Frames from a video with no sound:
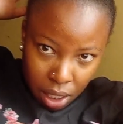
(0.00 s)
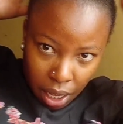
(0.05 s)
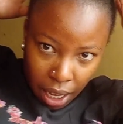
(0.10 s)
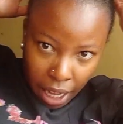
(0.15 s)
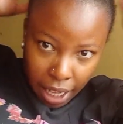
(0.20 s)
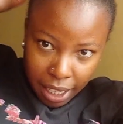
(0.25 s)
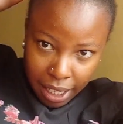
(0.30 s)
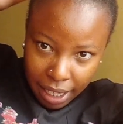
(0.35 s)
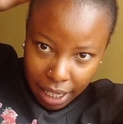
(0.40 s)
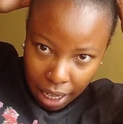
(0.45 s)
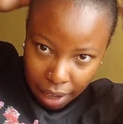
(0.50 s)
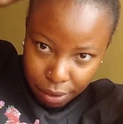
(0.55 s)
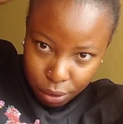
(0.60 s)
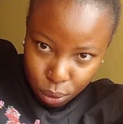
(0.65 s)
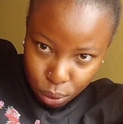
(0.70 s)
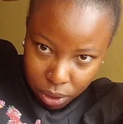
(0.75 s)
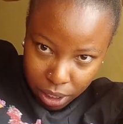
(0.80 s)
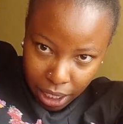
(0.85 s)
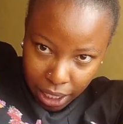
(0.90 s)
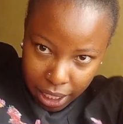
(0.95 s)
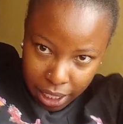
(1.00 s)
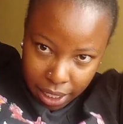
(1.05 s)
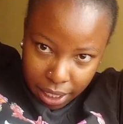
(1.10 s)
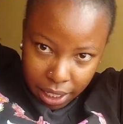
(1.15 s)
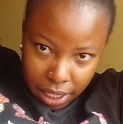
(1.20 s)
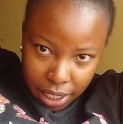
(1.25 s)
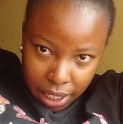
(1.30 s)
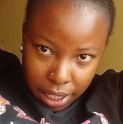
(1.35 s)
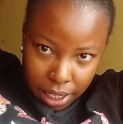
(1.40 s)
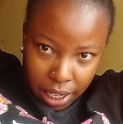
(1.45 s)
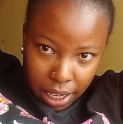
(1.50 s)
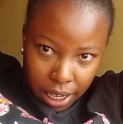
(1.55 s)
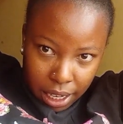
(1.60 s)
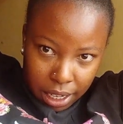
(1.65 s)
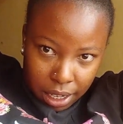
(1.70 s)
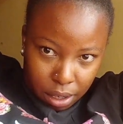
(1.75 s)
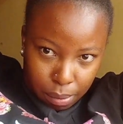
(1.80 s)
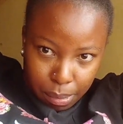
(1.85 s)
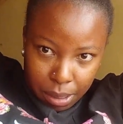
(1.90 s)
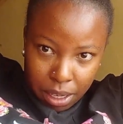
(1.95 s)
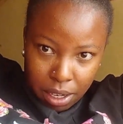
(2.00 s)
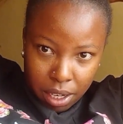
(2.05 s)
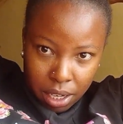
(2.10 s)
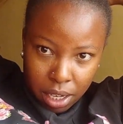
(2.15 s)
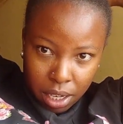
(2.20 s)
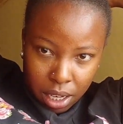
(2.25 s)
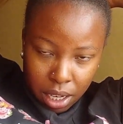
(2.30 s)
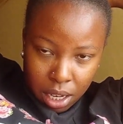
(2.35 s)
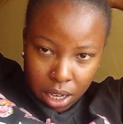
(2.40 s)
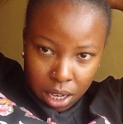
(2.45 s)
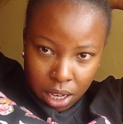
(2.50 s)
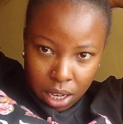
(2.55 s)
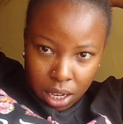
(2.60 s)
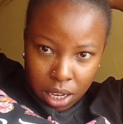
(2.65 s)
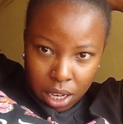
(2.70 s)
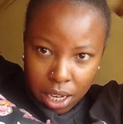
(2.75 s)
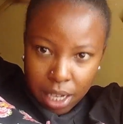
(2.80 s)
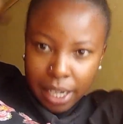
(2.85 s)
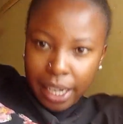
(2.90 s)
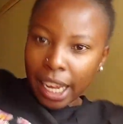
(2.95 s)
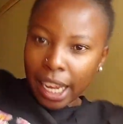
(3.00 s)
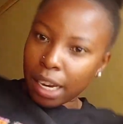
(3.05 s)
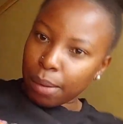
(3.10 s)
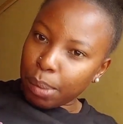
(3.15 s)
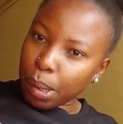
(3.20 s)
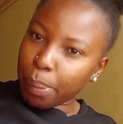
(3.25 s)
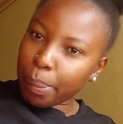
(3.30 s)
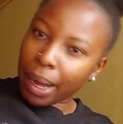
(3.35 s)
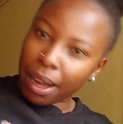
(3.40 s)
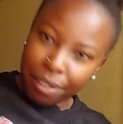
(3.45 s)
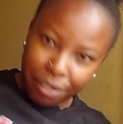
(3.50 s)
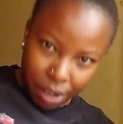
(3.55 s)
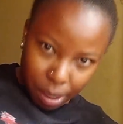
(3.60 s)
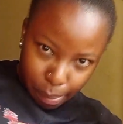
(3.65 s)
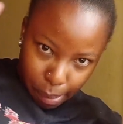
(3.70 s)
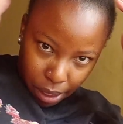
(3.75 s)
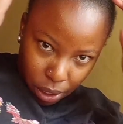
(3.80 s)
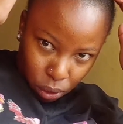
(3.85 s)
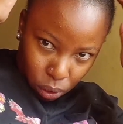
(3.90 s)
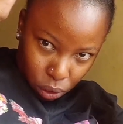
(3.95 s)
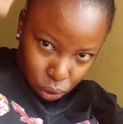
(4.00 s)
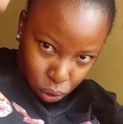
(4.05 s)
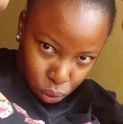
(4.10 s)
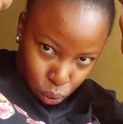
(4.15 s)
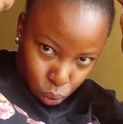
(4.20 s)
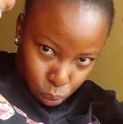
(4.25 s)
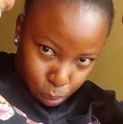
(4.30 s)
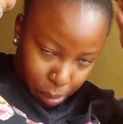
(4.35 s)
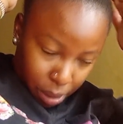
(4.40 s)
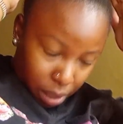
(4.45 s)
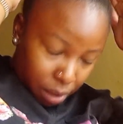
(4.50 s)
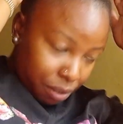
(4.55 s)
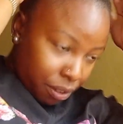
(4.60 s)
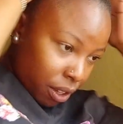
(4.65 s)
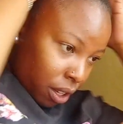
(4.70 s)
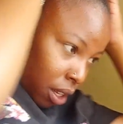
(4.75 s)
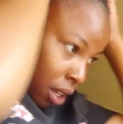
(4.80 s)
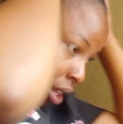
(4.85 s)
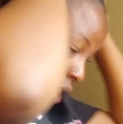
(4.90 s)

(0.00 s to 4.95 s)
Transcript: I just love to tuck it in a little bit. It can be puffy, but not too puffy.